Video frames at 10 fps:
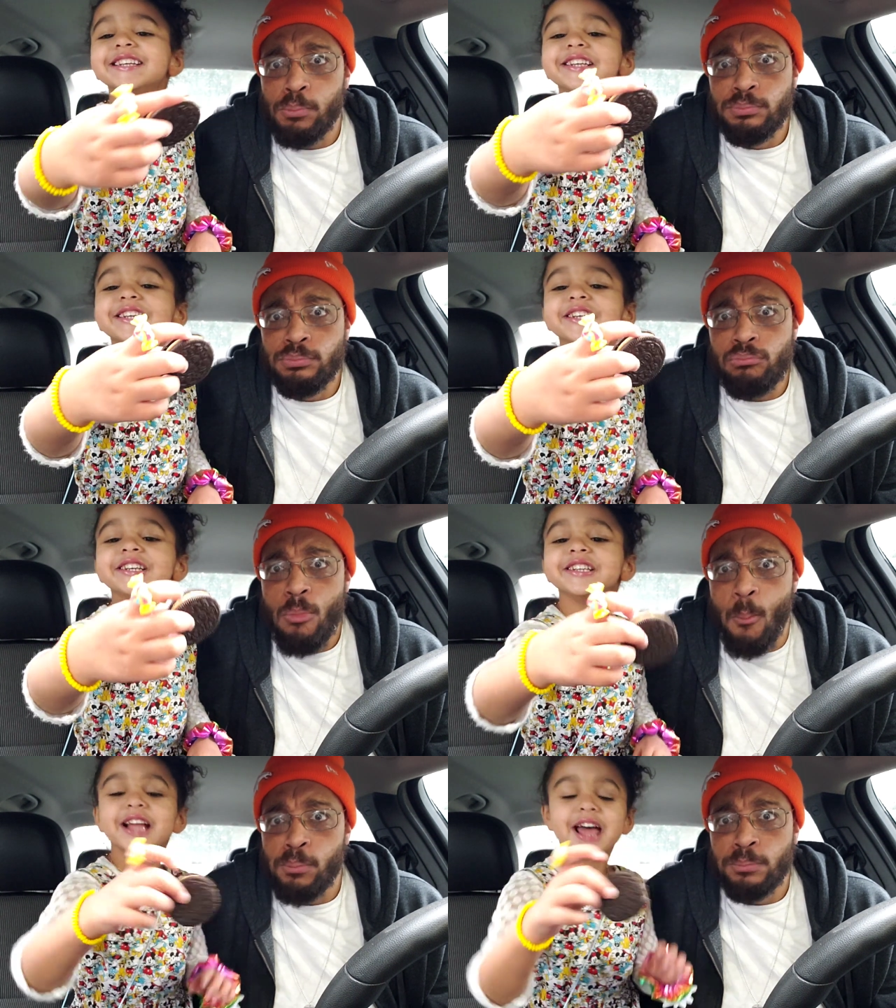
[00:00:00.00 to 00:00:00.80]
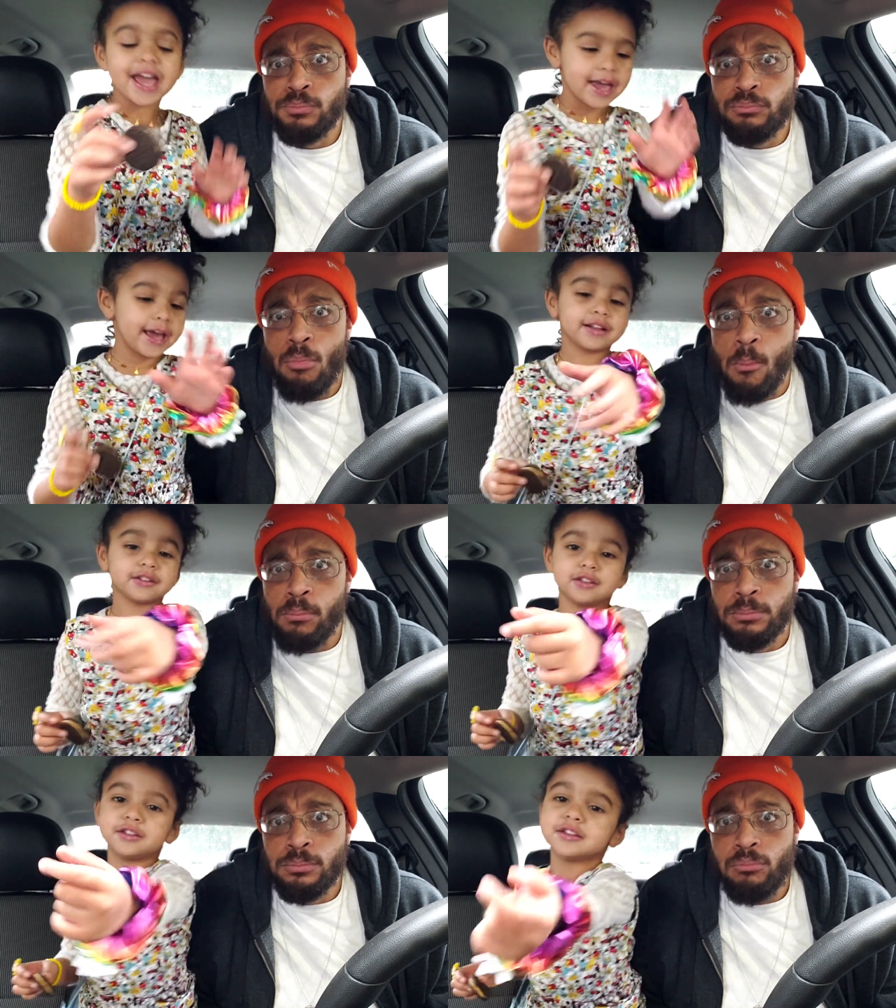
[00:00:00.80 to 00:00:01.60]
Speaker 1: at my candy ring, guys? And
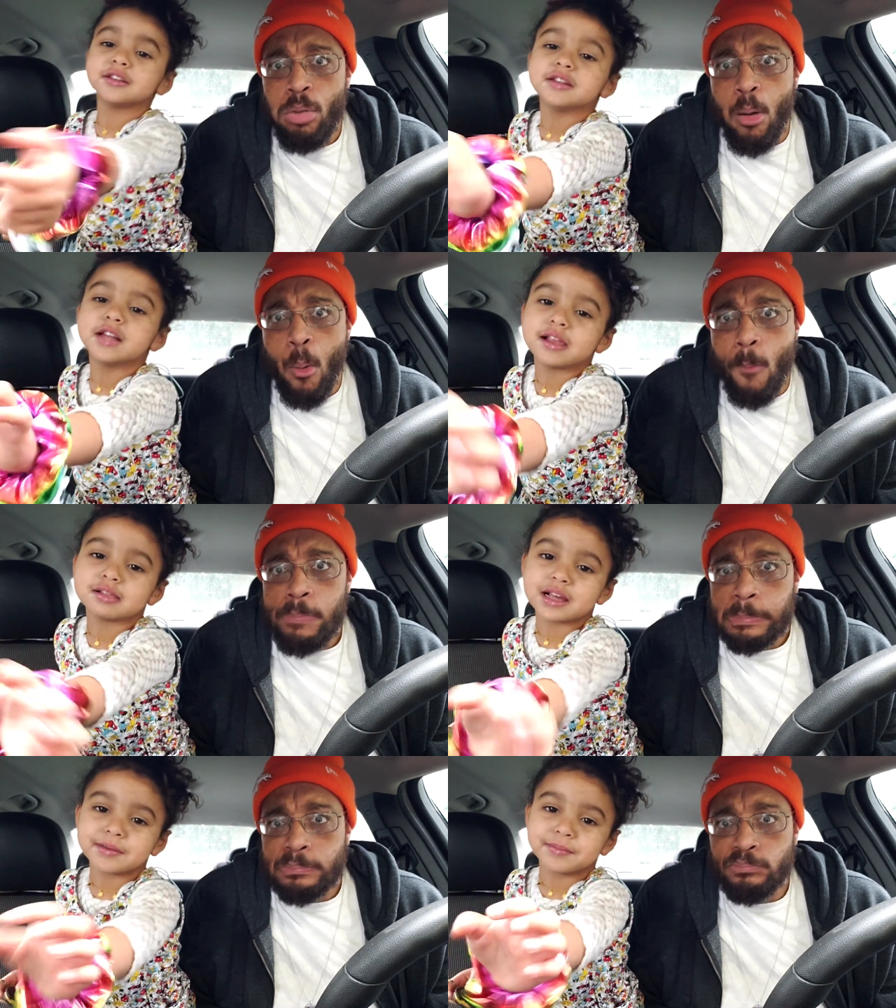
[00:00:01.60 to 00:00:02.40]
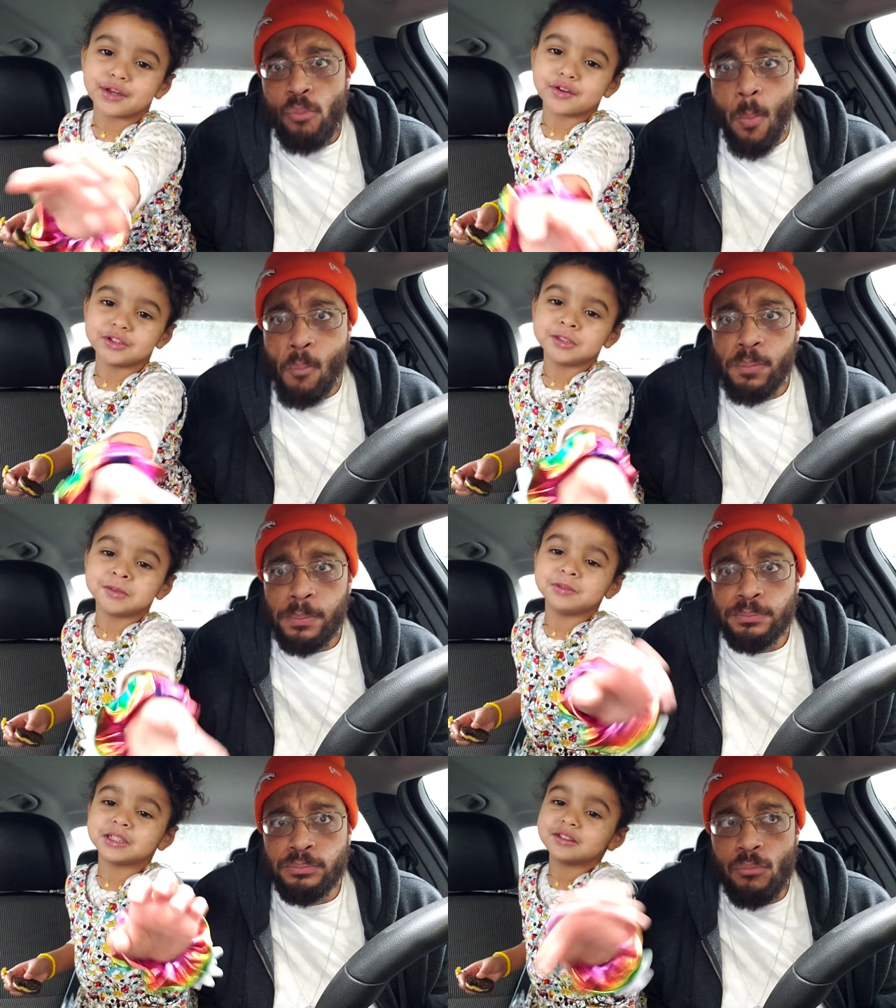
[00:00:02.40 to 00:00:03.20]
I didn't like my grocery
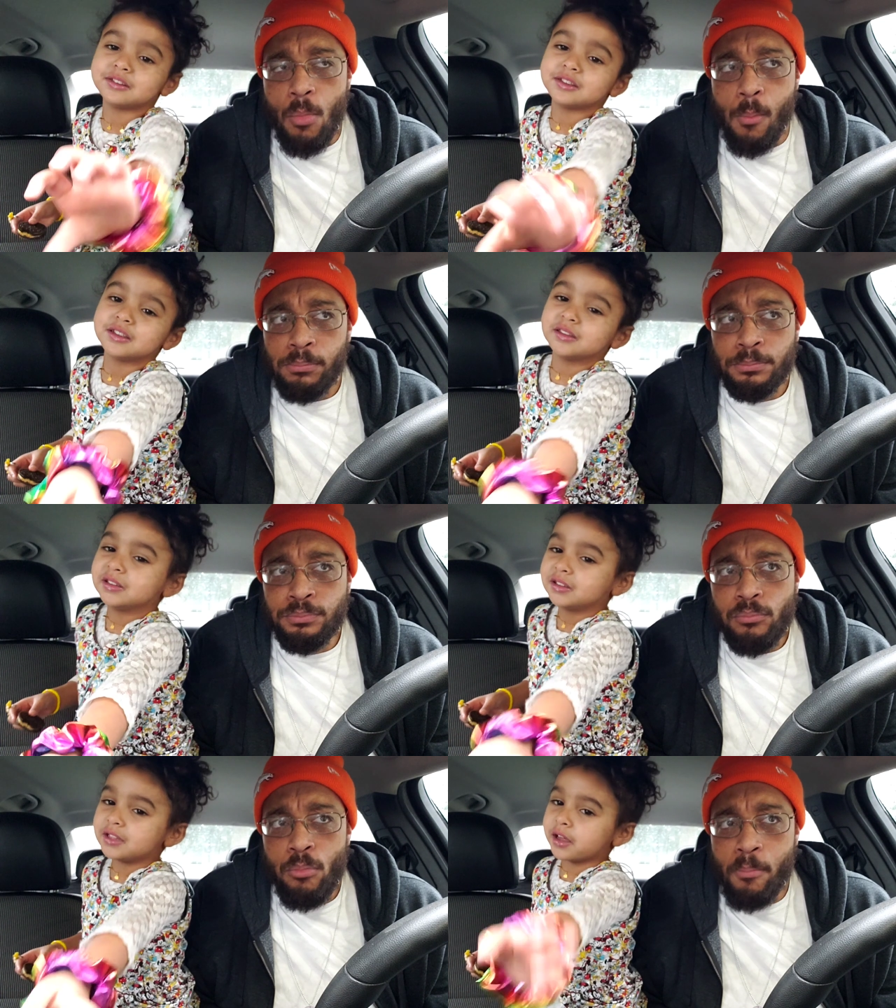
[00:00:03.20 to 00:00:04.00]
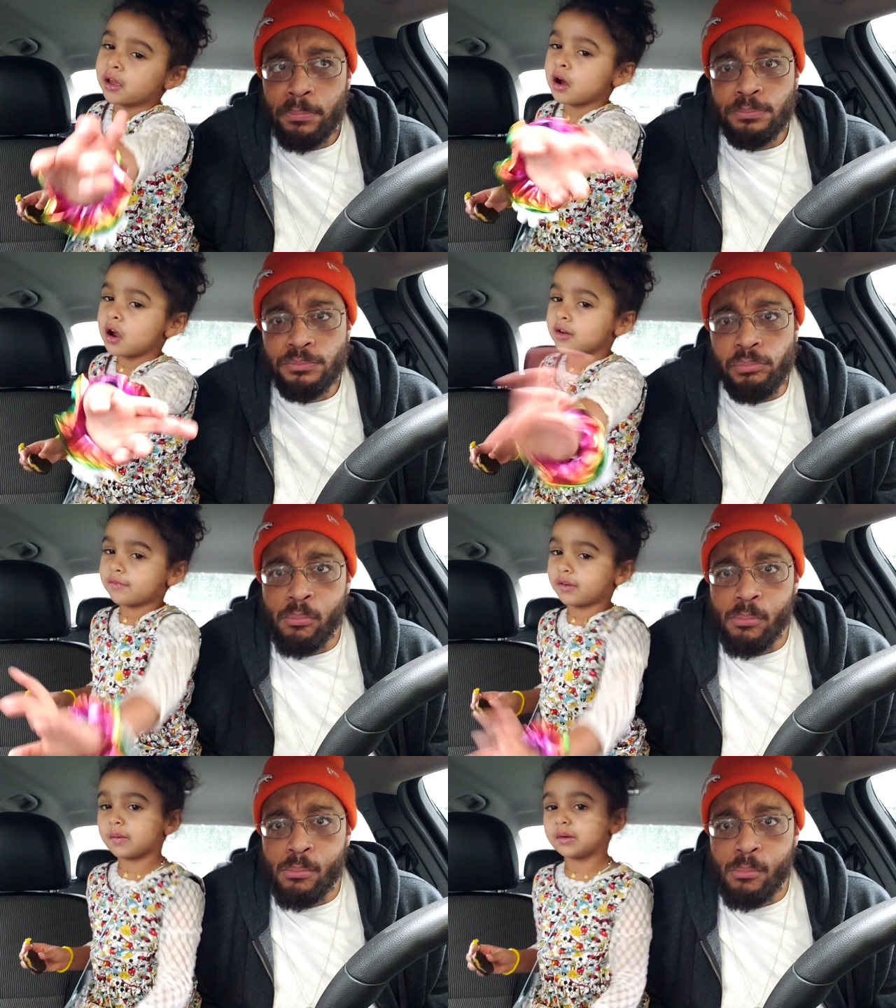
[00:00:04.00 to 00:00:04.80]
because I got
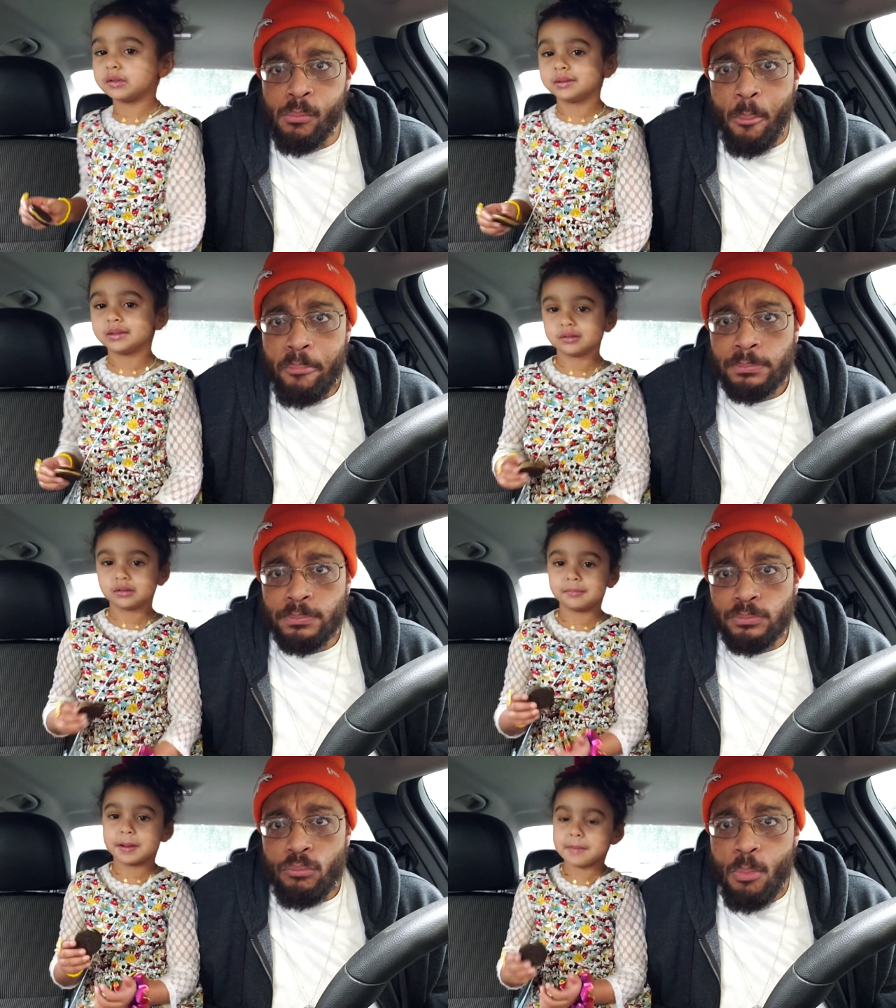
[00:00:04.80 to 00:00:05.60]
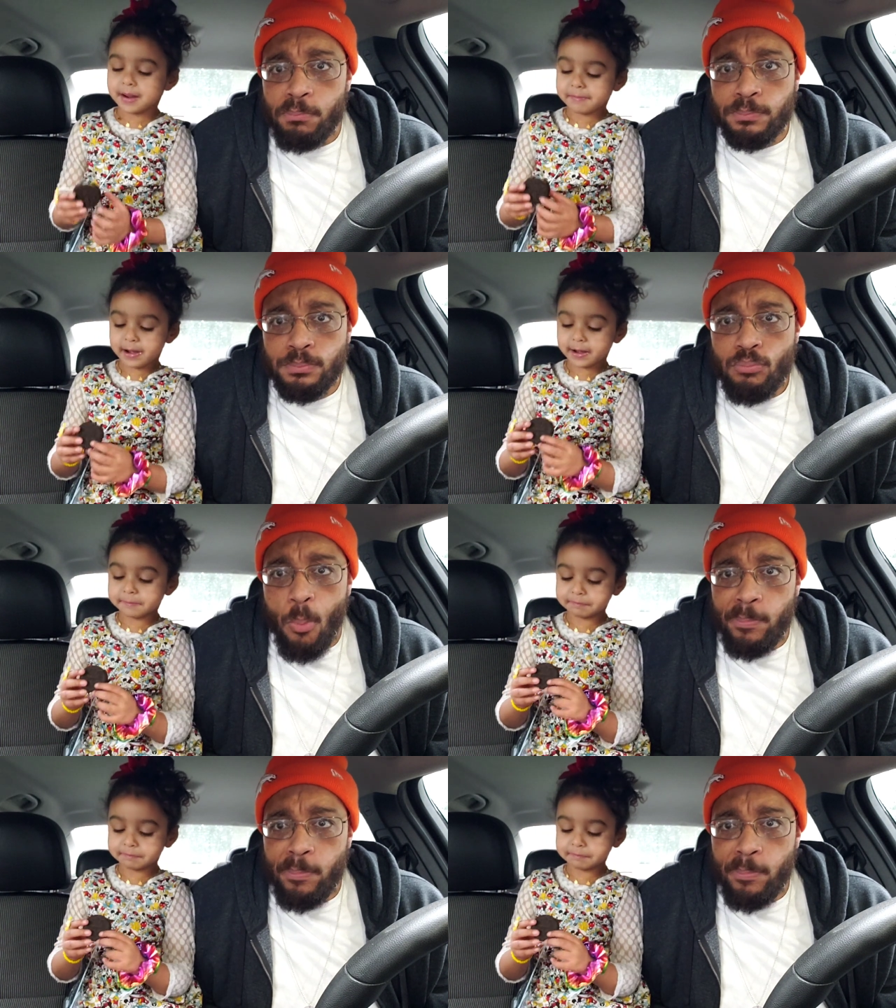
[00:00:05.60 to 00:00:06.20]
it for Christmas on my backpack.